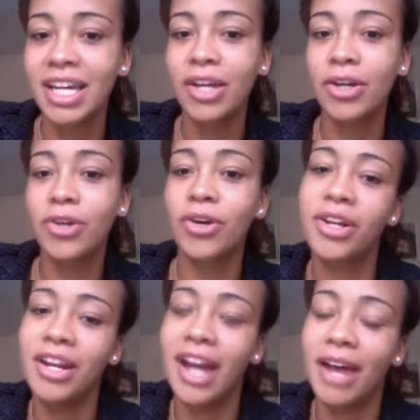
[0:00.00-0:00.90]

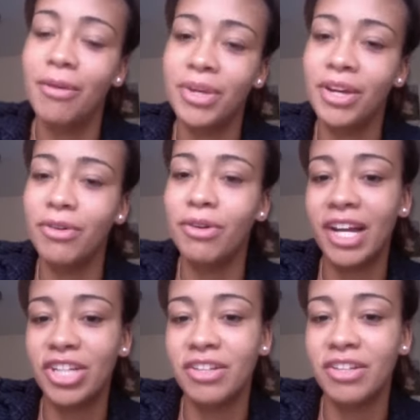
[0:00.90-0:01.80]
could be a
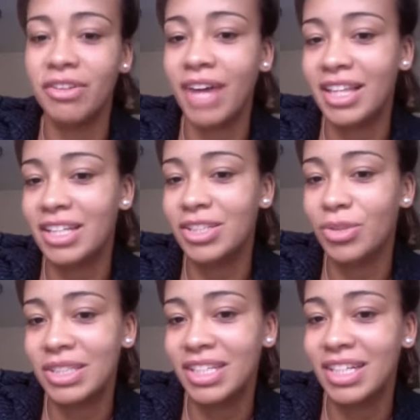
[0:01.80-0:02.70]
reflection of the fact that twin
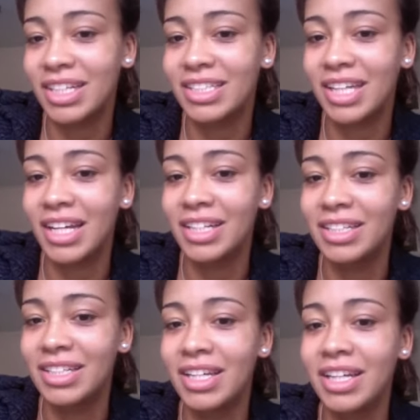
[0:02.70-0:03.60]
study design
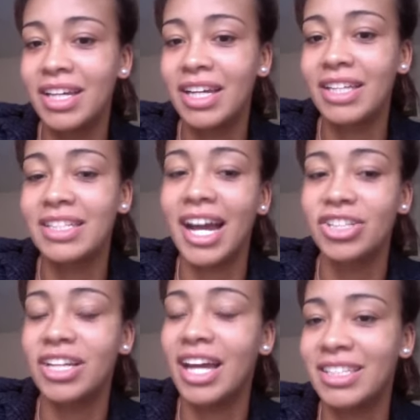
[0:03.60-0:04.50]
is actually
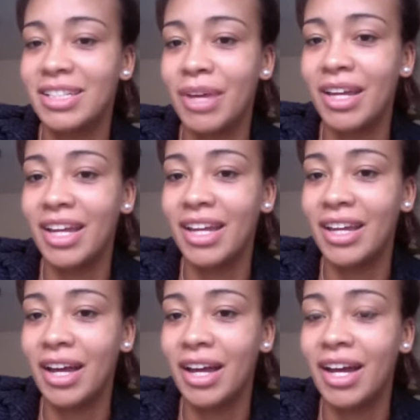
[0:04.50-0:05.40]
estimating
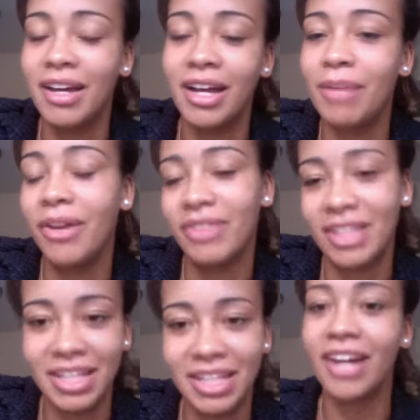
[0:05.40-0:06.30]
an amount that's
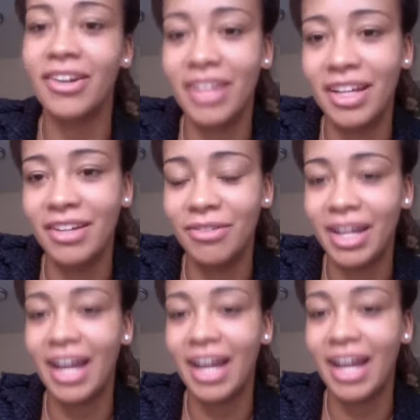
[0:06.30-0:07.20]
higher than
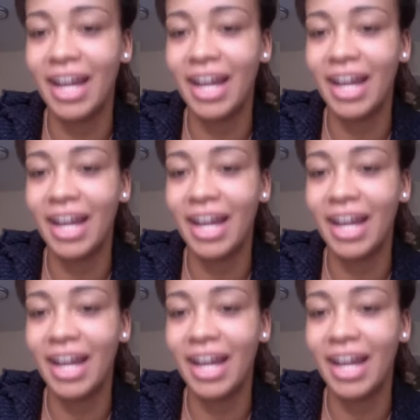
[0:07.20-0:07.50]
reality. So